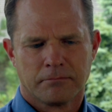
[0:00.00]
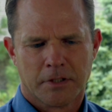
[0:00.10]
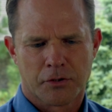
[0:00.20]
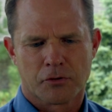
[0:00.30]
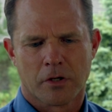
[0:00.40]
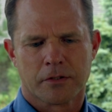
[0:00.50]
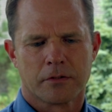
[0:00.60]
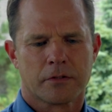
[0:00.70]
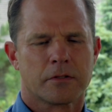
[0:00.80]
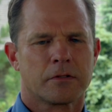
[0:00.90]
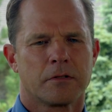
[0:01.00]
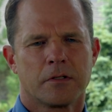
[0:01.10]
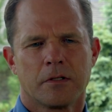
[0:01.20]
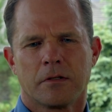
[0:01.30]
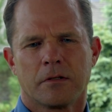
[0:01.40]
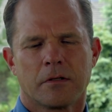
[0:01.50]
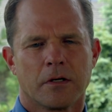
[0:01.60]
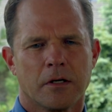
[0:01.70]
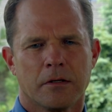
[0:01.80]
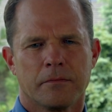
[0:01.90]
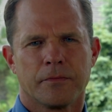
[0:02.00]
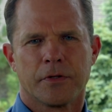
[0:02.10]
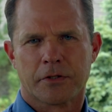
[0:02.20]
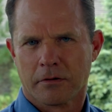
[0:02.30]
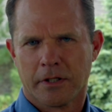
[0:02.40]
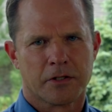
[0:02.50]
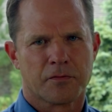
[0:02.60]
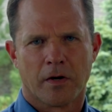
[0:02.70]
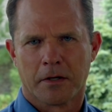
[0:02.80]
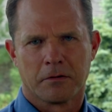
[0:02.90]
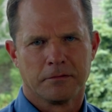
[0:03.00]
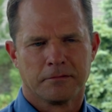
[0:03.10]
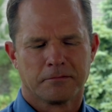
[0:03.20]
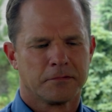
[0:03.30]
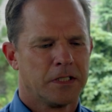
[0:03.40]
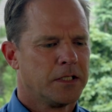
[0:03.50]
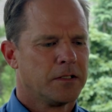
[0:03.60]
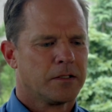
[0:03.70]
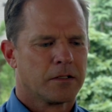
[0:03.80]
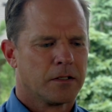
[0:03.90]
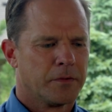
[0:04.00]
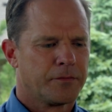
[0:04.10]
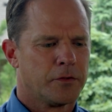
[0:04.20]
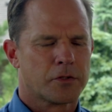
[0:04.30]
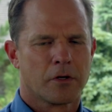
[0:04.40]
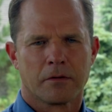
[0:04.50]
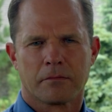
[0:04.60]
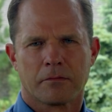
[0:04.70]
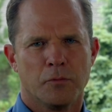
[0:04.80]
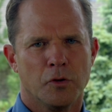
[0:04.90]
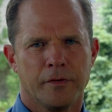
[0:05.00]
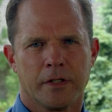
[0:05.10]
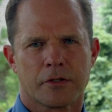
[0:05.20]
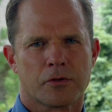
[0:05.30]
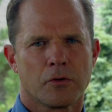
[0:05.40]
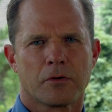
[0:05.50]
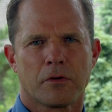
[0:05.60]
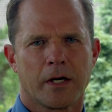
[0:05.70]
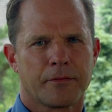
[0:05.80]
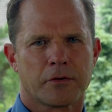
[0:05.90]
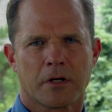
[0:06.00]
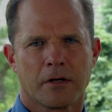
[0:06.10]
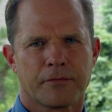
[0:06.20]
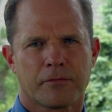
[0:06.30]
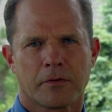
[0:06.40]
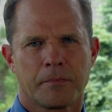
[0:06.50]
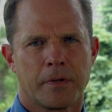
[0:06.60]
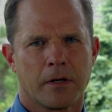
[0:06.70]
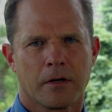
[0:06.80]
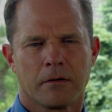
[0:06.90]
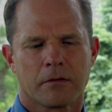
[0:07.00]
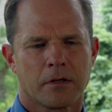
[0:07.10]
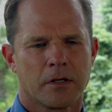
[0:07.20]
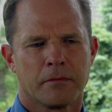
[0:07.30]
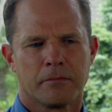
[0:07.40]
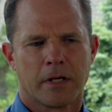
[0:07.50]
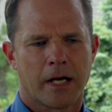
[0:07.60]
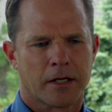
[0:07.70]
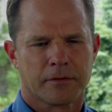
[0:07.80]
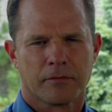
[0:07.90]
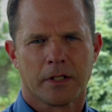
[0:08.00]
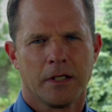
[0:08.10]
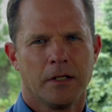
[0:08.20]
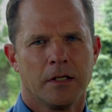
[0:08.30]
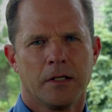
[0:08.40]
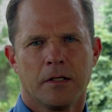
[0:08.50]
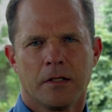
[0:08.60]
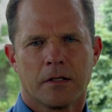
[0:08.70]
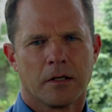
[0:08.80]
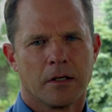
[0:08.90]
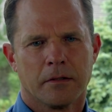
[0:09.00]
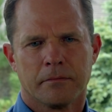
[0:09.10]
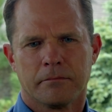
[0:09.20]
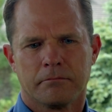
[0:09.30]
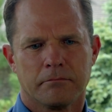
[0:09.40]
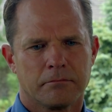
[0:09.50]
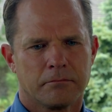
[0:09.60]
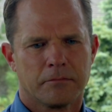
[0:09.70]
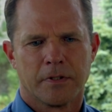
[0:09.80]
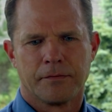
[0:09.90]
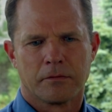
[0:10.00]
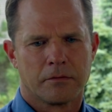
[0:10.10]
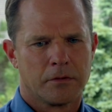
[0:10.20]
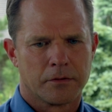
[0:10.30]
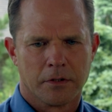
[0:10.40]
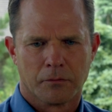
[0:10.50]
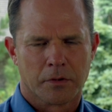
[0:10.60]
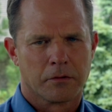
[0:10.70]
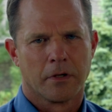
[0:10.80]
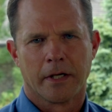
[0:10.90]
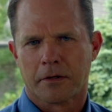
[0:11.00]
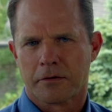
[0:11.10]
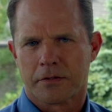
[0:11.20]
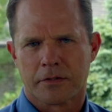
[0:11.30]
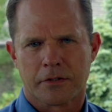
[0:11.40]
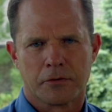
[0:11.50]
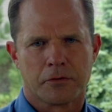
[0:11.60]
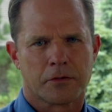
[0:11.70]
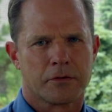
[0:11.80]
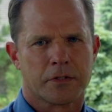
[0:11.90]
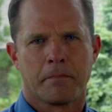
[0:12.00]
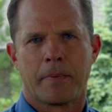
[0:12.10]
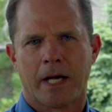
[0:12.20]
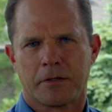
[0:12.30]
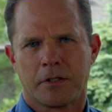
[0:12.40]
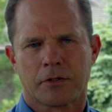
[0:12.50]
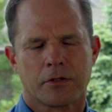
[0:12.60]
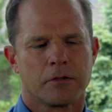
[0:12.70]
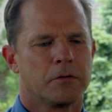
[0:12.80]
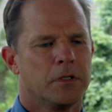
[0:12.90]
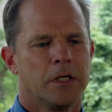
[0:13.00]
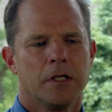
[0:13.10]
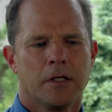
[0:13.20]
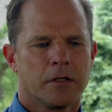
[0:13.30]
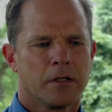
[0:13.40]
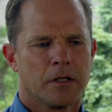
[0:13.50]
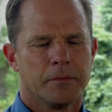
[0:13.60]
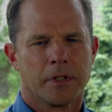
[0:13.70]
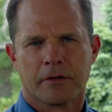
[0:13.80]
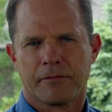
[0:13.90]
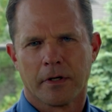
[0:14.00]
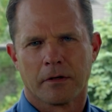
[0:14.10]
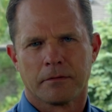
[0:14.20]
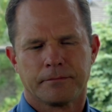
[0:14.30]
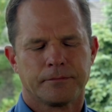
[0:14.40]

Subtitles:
instructions. The sling is vital. If you start moving a shoulder right after cuff repair actively, if you're dealing with little anchors and sutures and bad tissue, it could fail.